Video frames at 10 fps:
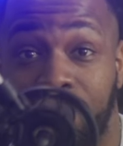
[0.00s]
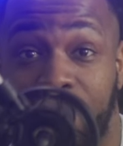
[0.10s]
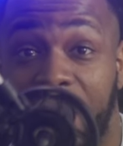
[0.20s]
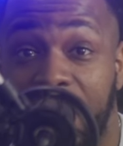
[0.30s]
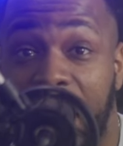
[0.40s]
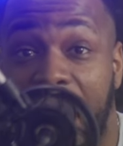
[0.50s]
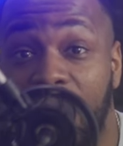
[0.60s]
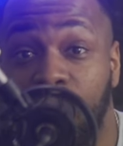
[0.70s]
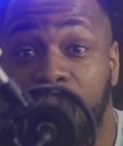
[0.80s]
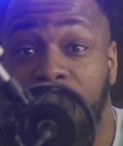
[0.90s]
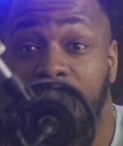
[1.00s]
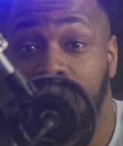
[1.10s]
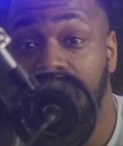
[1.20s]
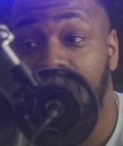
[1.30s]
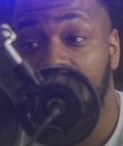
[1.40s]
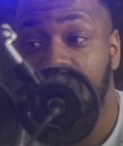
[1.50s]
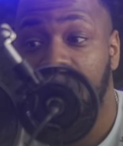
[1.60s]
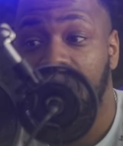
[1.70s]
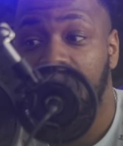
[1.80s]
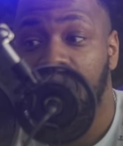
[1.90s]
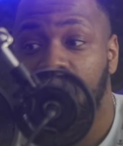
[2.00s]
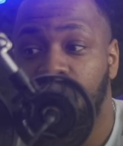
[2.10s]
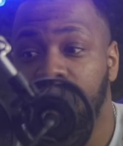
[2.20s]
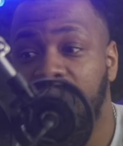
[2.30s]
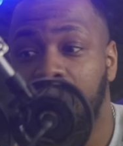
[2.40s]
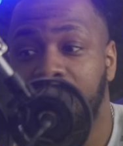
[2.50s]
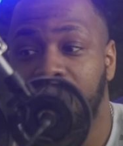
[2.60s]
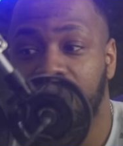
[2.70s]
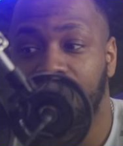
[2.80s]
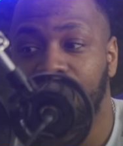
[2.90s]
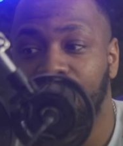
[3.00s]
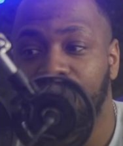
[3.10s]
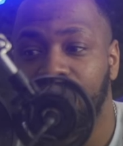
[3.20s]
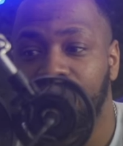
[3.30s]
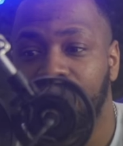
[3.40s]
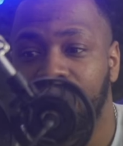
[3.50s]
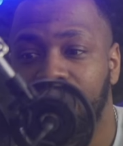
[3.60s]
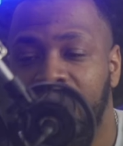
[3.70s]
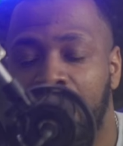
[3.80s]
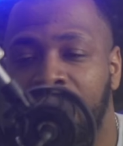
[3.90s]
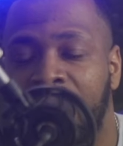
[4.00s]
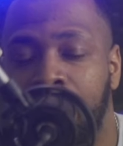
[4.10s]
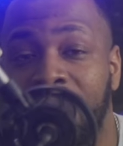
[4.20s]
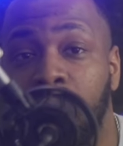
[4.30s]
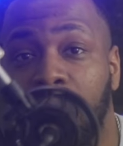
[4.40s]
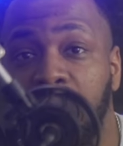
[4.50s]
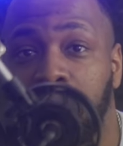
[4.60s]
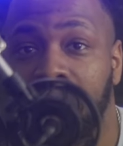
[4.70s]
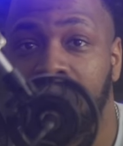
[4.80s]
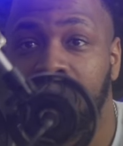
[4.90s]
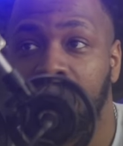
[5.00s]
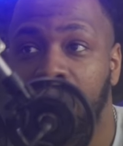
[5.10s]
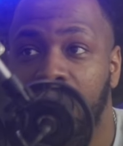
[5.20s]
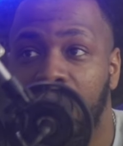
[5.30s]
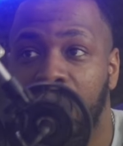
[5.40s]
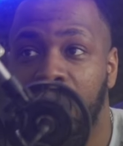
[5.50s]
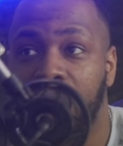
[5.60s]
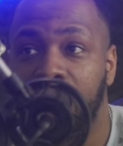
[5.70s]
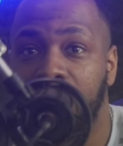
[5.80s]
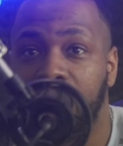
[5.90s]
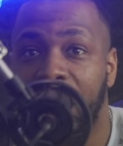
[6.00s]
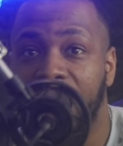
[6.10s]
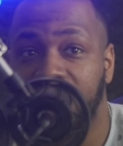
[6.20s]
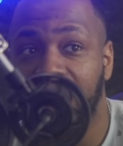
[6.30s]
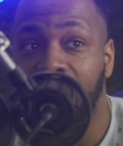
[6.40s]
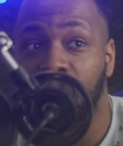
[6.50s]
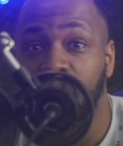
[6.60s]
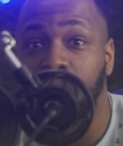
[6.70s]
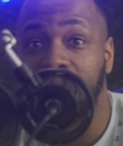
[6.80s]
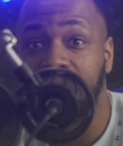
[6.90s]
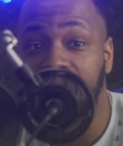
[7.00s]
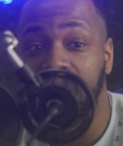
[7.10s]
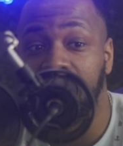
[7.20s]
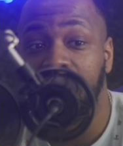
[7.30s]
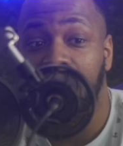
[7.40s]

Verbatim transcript: In every game. First game of the year, they, they beat Richmond, and that same Richmond team